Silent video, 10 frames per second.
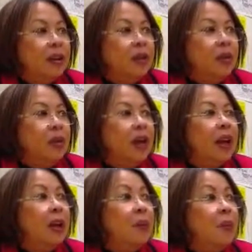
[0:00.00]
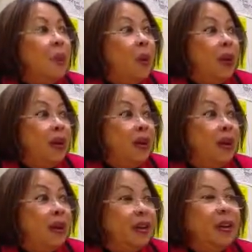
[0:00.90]
She looked like a little boy
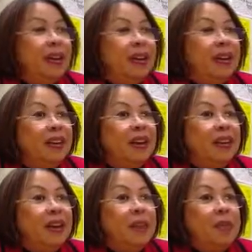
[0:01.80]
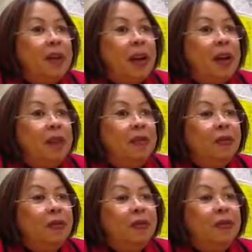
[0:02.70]
coming down
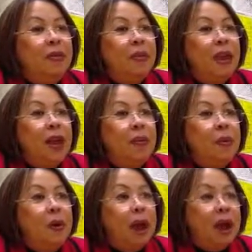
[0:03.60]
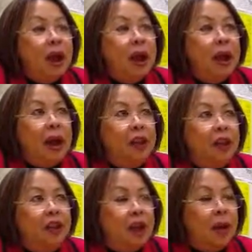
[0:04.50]
from the airport. I had
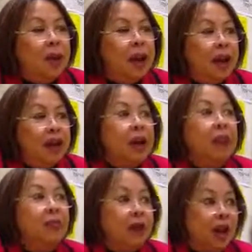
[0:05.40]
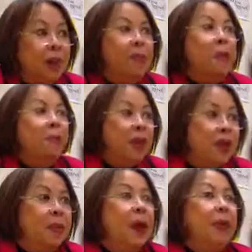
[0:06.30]
the job that I come to the airport, pick
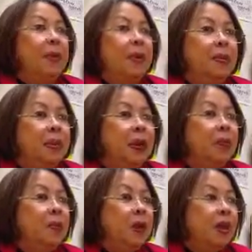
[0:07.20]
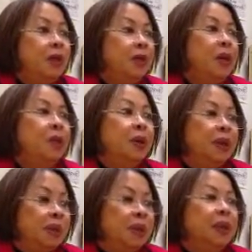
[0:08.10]
them up, and bring them to a
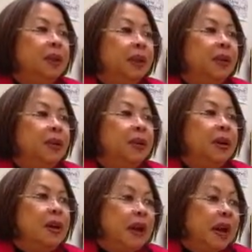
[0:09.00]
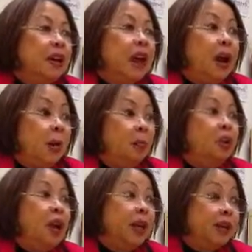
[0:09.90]
reception center and help
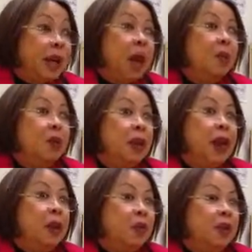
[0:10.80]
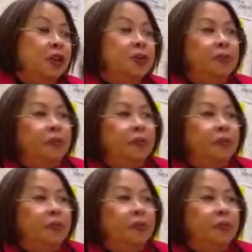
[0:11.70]
translate with the language.